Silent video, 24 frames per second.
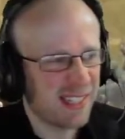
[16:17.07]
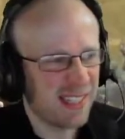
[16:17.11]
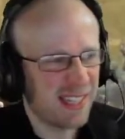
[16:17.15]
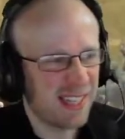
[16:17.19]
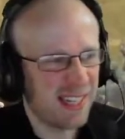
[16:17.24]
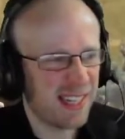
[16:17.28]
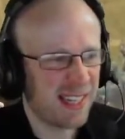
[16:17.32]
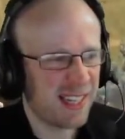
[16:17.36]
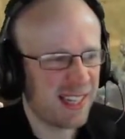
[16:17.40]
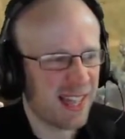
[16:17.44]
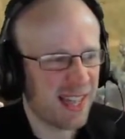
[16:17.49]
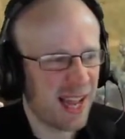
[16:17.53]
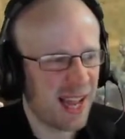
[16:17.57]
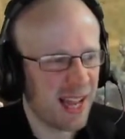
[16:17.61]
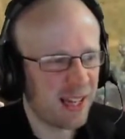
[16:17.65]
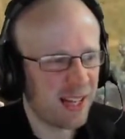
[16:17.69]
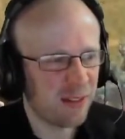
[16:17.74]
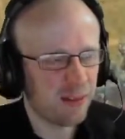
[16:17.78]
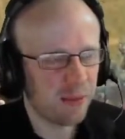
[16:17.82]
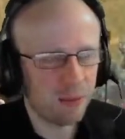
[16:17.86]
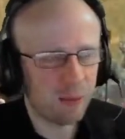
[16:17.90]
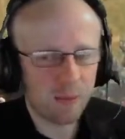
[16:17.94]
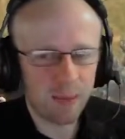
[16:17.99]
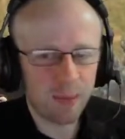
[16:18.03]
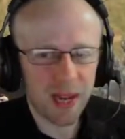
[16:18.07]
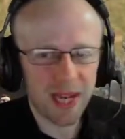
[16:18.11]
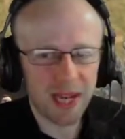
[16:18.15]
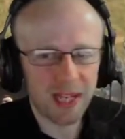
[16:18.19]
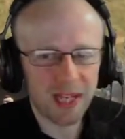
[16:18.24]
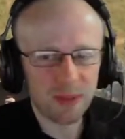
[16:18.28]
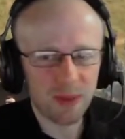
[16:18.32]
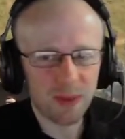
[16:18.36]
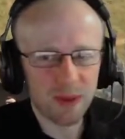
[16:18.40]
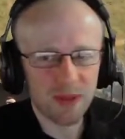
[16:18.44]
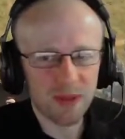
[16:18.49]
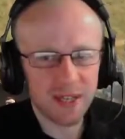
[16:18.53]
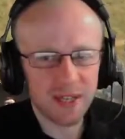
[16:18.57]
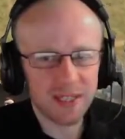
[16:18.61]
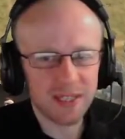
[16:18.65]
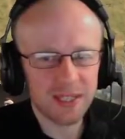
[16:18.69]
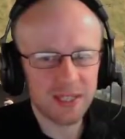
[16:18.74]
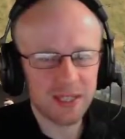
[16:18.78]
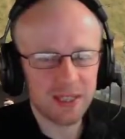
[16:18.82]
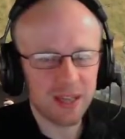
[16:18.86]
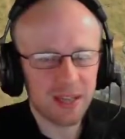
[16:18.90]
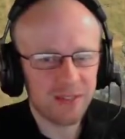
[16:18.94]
It kind of paid well. They didn't.